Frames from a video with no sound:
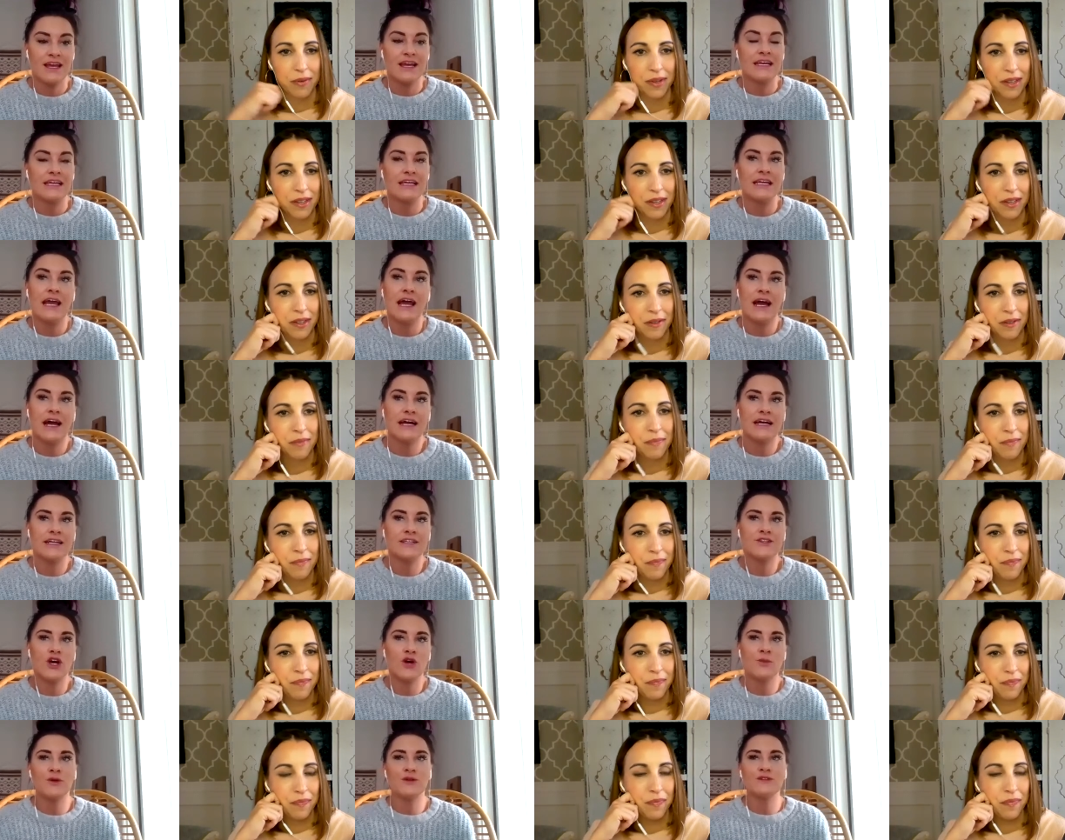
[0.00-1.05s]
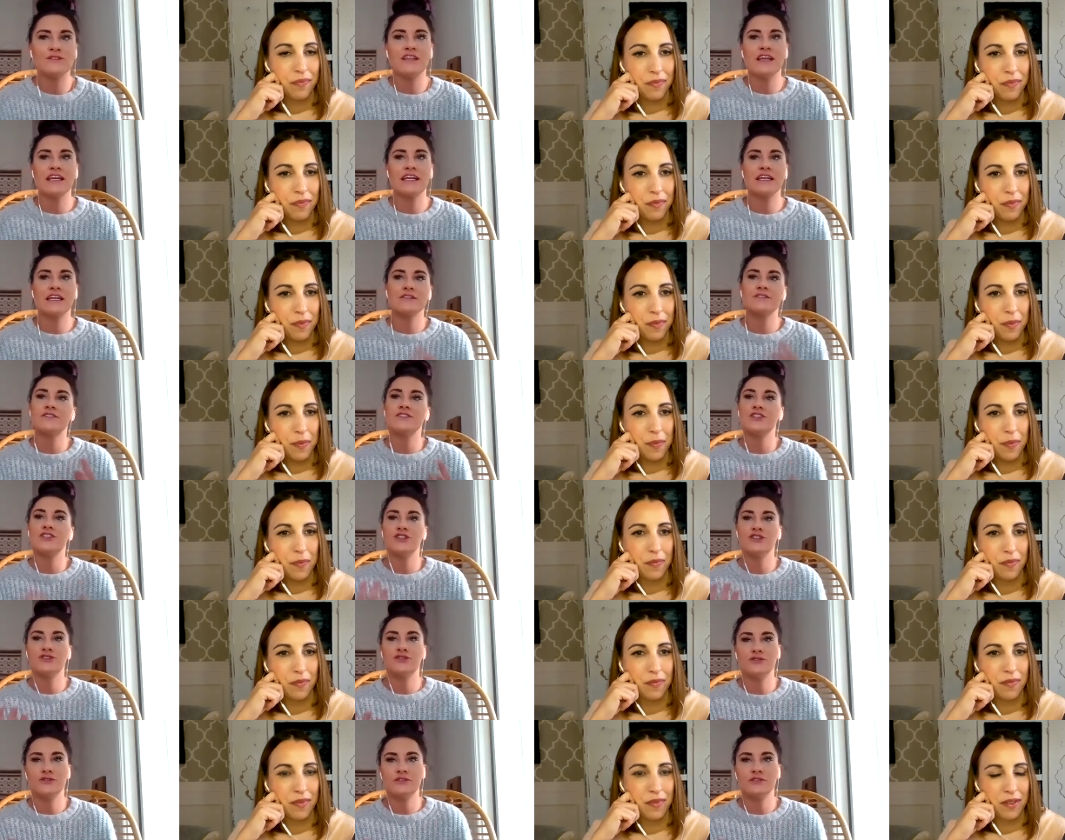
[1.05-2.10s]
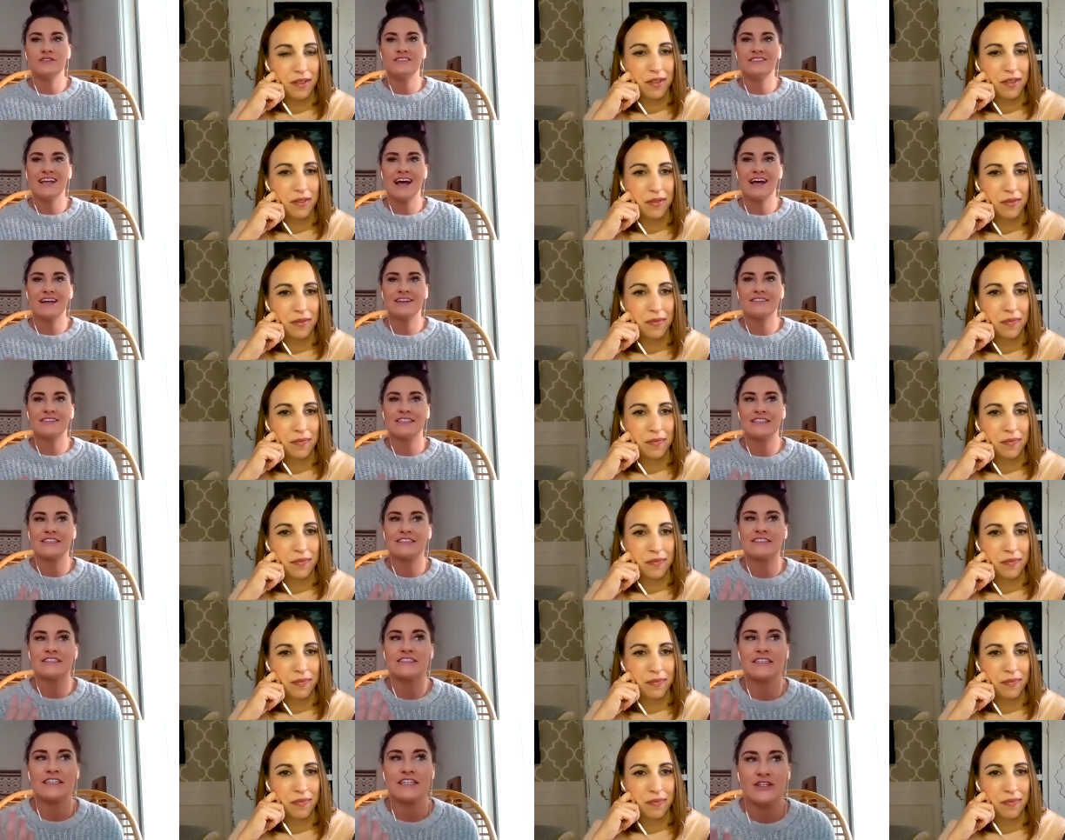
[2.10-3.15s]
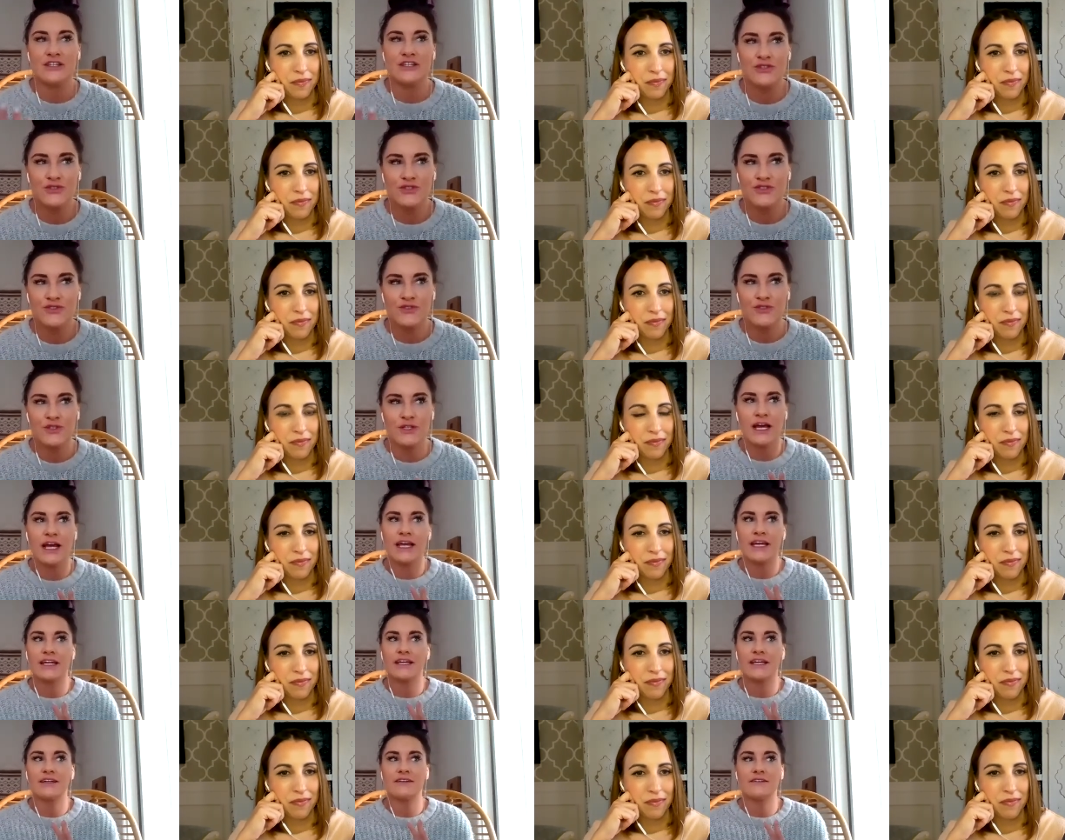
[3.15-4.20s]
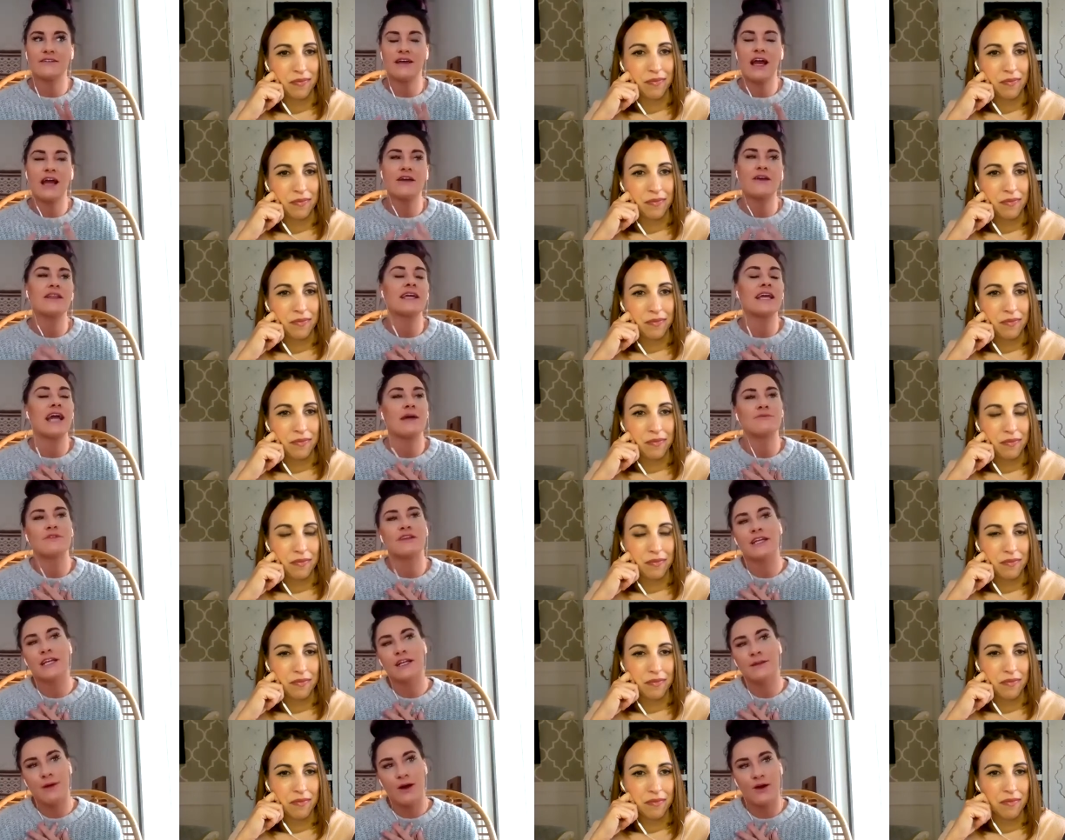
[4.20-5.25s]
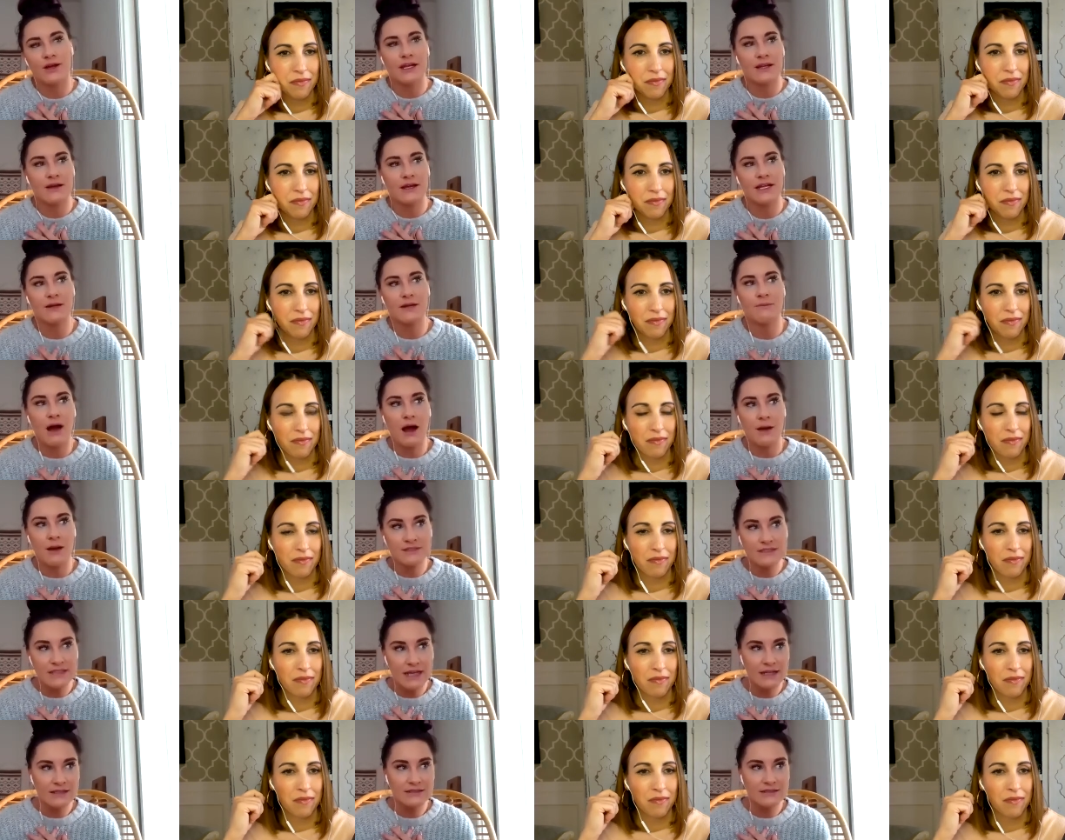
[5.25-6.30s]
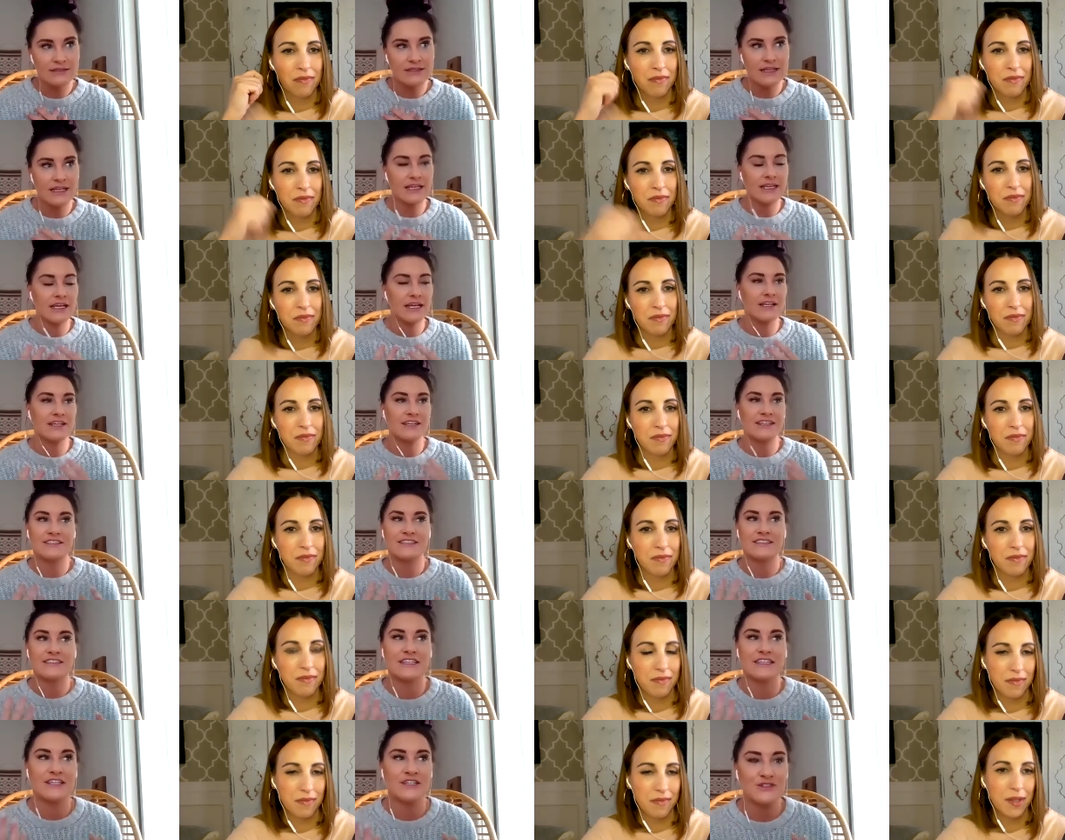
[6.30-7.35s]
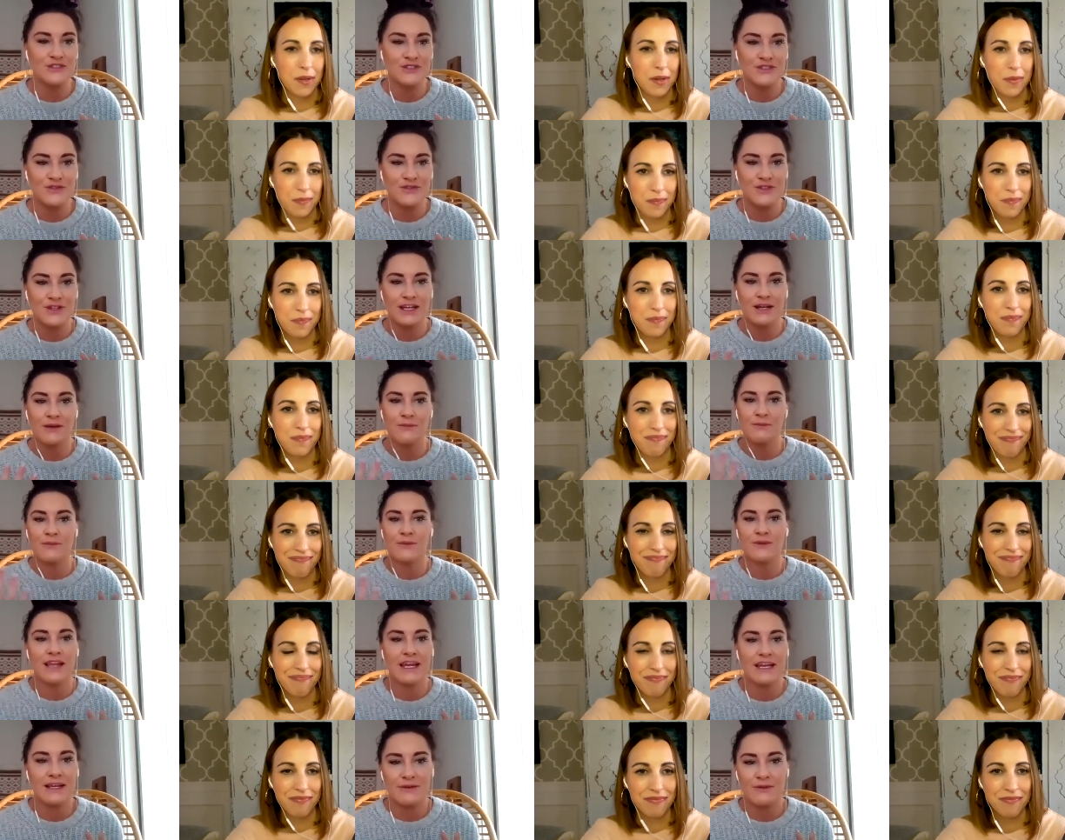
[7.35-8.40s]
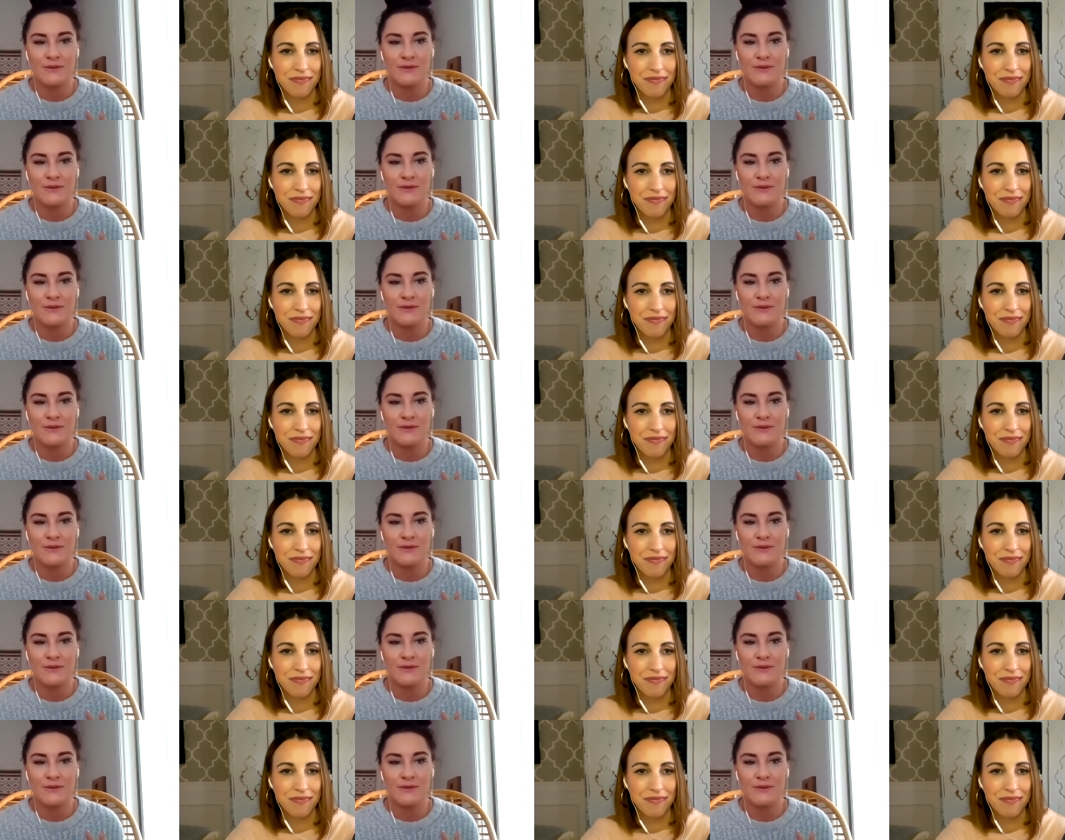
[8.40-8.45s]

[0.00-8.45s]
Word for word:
Speaker 1: yeah it's almost like it's used as an excuse for like I, like i'm thinking about in a, in a mom sense like an excuse for like like